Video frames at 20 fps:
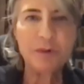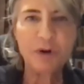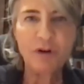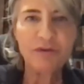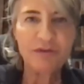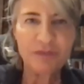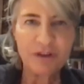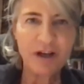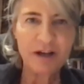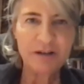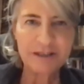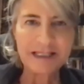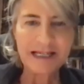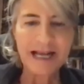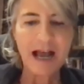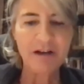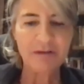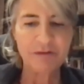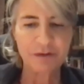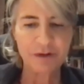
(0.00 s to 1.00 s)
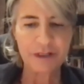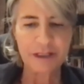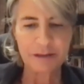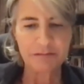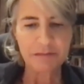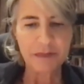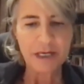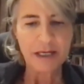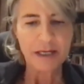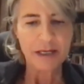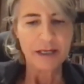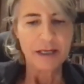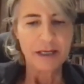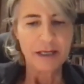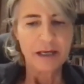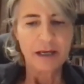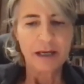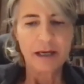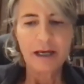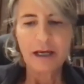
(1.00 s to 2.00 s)
of the recovery.
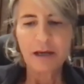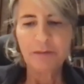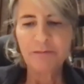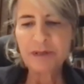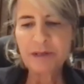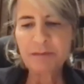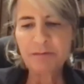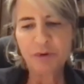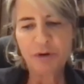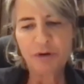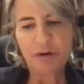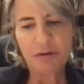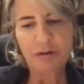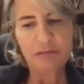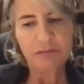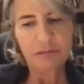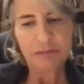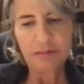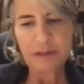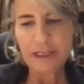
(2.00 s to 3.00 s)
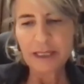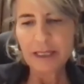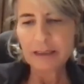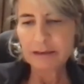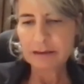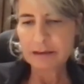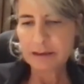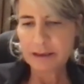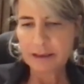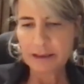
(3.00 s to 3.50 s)
People get